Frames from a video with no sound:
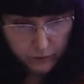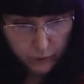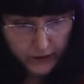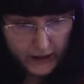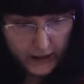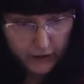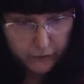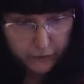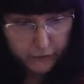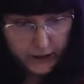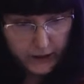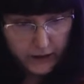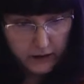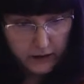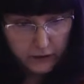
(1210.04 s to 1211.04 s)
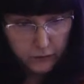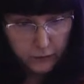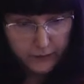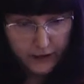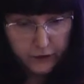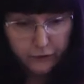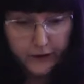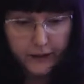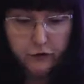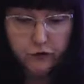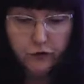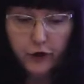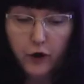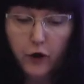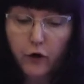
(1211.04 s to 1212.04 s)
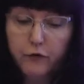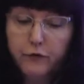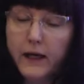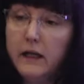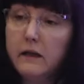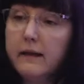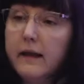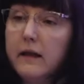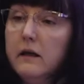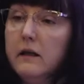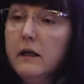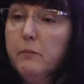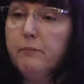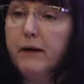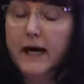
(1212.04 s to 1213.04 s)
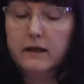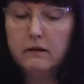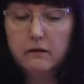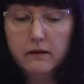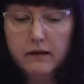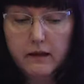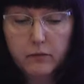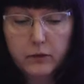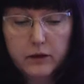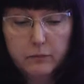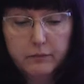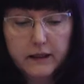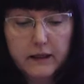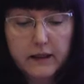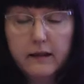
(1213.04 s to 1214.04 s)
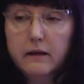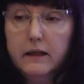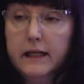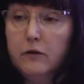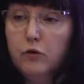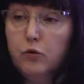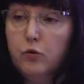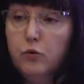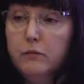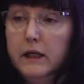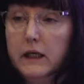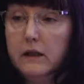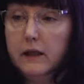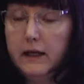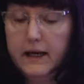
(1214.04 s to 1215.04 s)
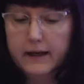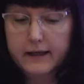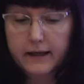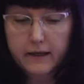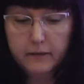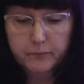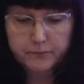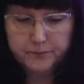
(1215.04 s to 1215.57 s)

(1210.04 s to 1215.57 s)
We have a manufacturer of LCD panels with the biggest clean room in the area.